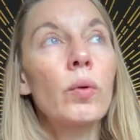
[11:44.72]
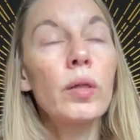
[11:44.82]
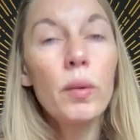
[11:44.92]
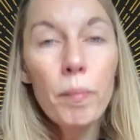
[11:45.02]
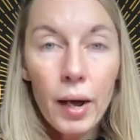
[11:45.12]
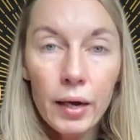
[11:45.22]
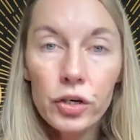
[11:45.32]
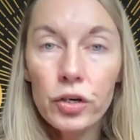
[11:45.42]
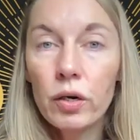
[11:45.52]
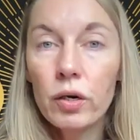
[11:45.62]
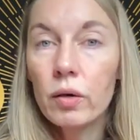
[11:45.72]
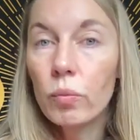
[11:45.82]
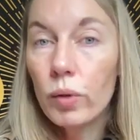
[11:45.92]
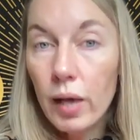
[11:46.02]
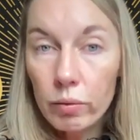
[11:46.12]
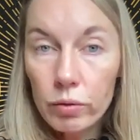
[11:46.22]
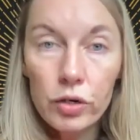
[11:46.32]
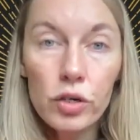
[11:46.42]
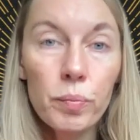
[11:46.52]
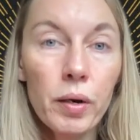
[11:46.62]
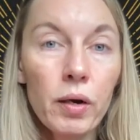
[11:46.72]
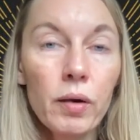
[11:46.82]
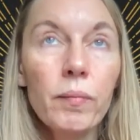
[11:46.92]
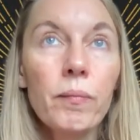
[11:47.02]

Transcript: with compassion, without judgment,